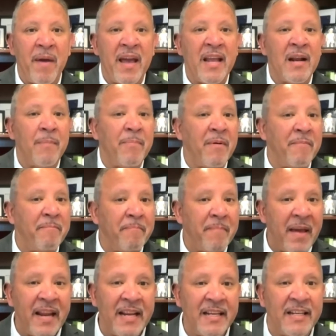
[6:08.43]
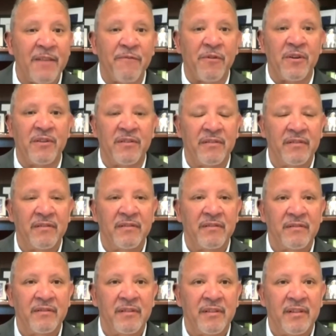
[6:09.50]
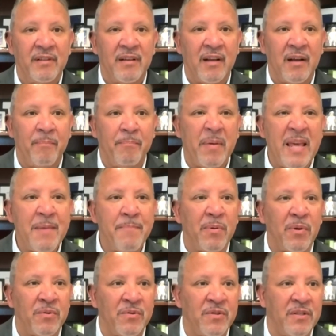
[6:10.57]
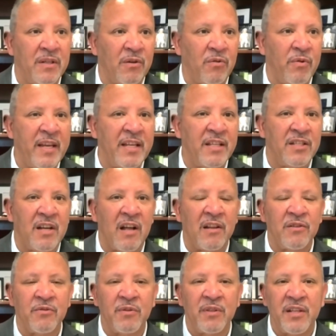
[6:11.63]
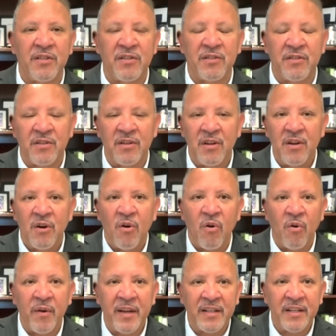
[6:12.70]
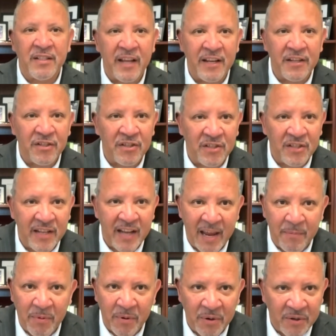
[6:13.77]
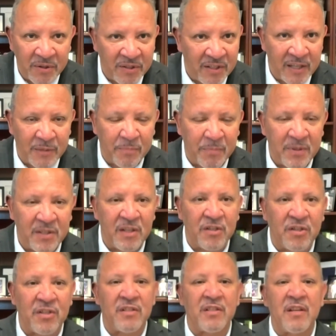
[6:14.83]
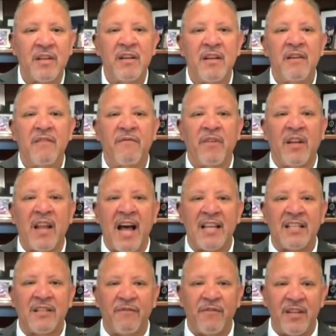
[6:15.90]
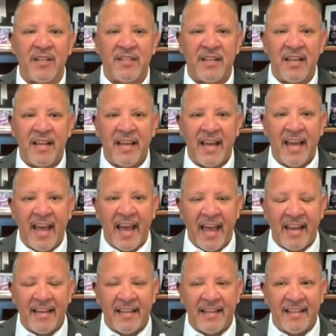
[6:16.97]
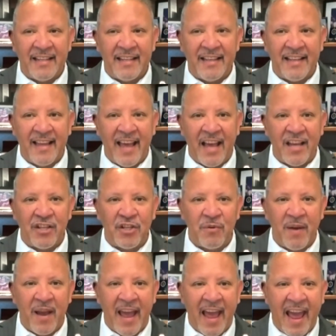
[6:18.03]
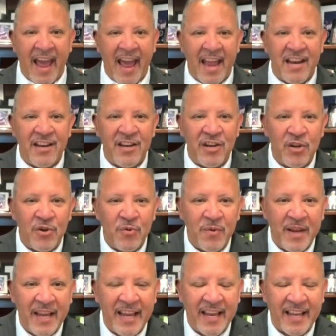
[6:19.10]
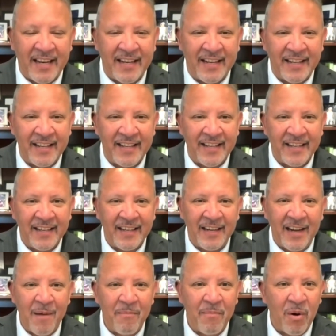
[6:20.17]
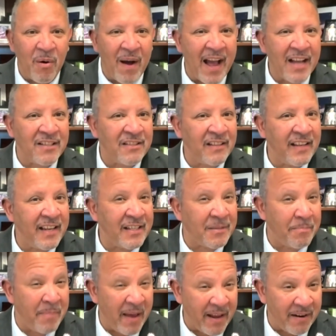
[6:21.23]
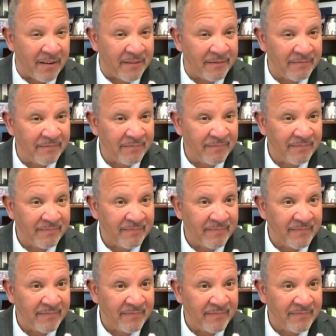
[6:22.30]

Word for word: made up of many different uh, peoples, creeds, colors, religions, orientations, neighborhoods, dispositions, philosophies. And as you add new in, gumbo actually gets better. Huh.